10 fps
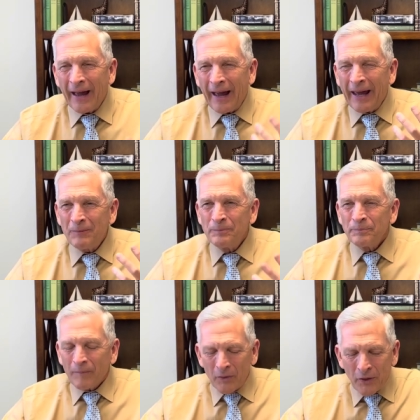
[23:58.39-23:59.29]
And
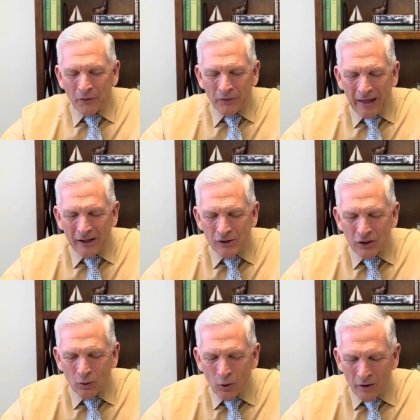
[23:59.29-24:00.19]
the things that
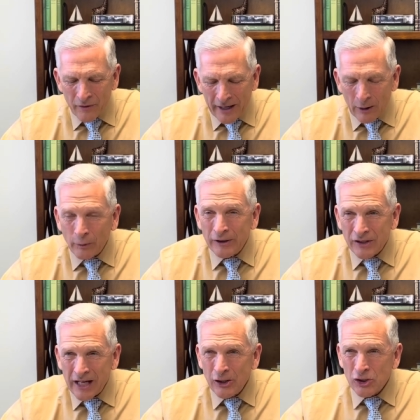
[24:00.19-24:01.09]
the Word of God would
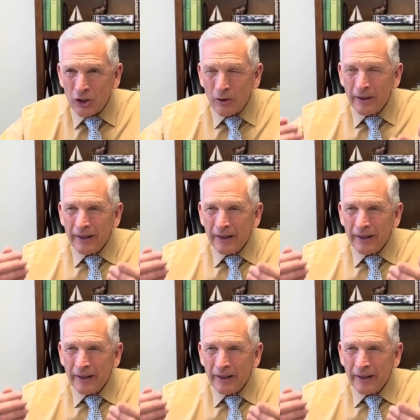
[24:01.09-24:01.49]
teach you,